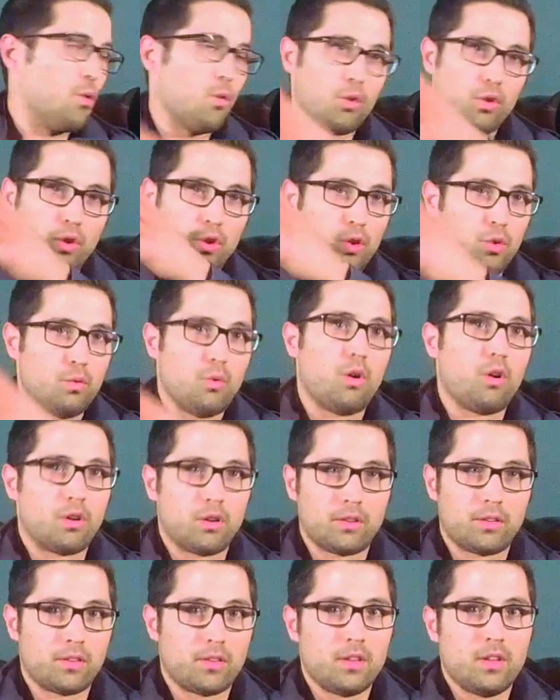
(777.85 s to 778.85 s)
or you
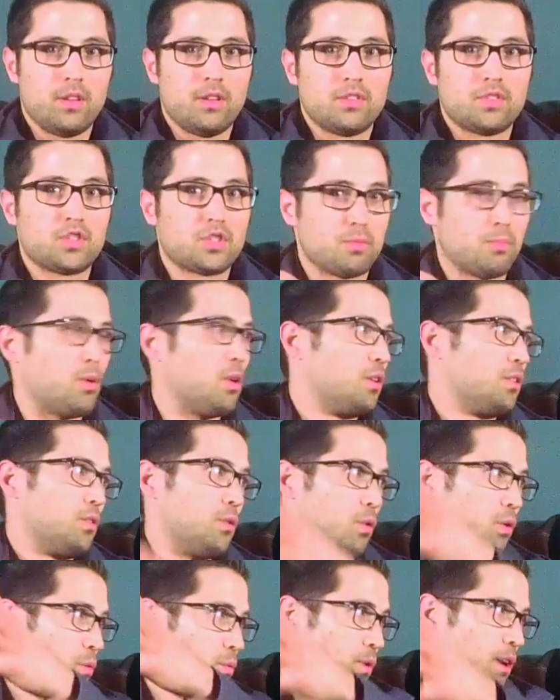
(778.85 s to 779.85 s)
aren't smart
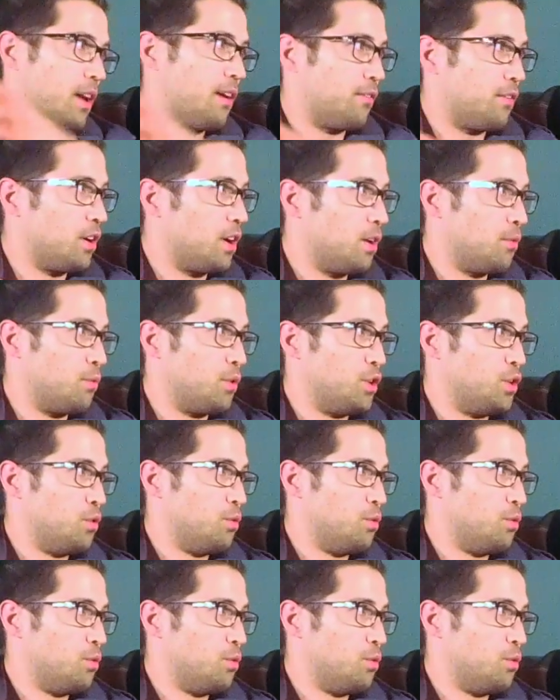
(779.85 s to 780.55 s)
or whatever. And when